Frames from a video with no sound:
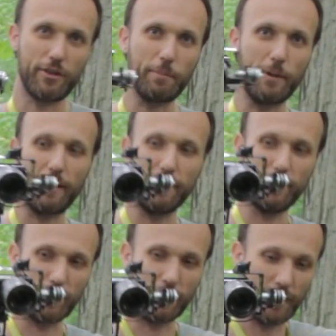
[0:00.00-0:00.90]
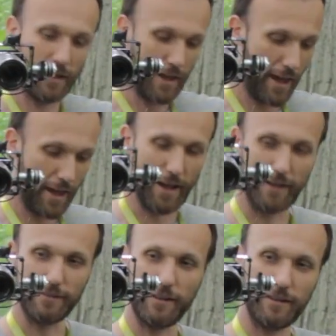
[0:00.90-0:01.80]
job a lot easier.
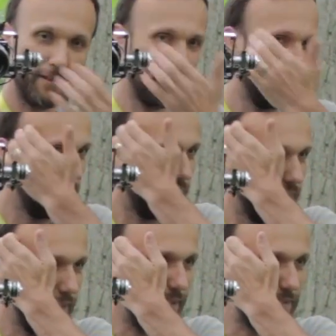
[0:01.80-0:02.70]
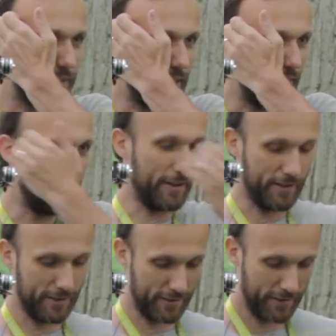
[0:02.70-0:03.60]
And it's not
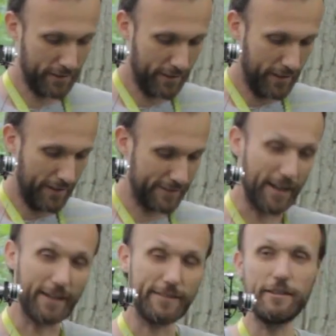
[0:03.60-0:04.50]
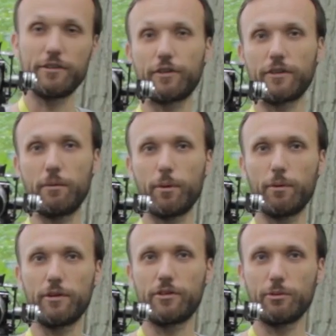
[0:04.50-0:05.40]
as easy, for
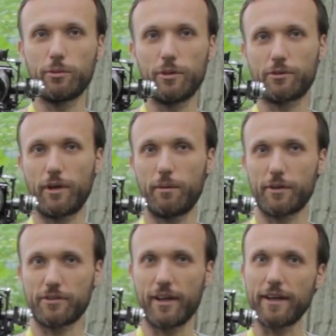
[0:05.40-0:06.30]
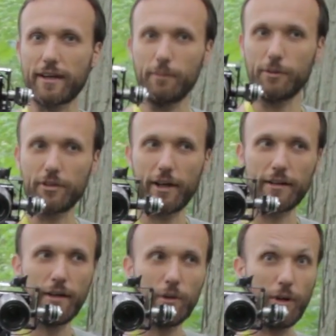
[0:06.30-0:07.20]
example. So what's great about a Steadicam is
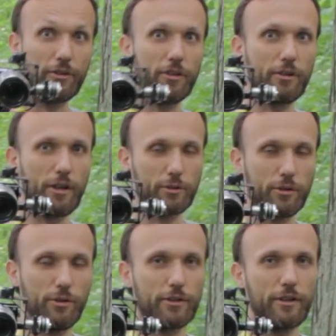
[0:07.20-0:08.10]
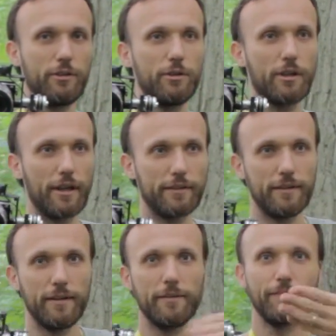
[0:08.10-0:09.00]
that once you learn how to use it, you can
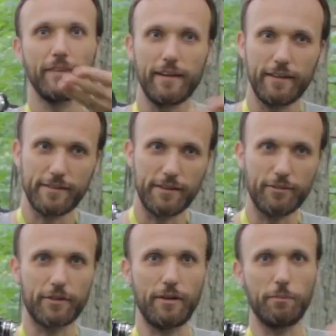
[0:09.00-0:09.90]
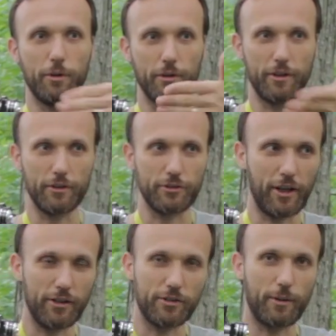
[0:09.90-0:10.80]
easily, for example,
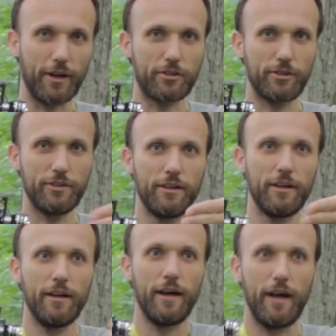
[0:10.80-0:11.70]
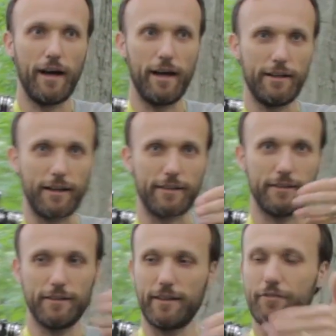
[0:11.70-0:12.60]
change direction. Like
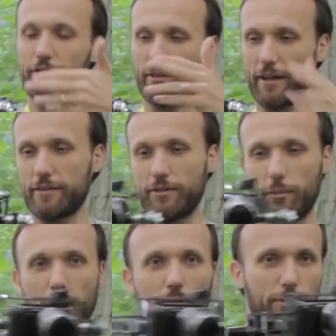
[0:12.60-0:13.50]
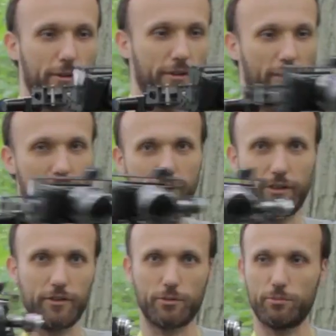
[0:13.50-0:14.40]
left and right, there's no problem with this, obviously,
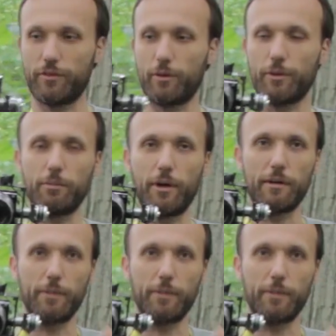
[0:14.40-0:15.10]
because you're moving with your body.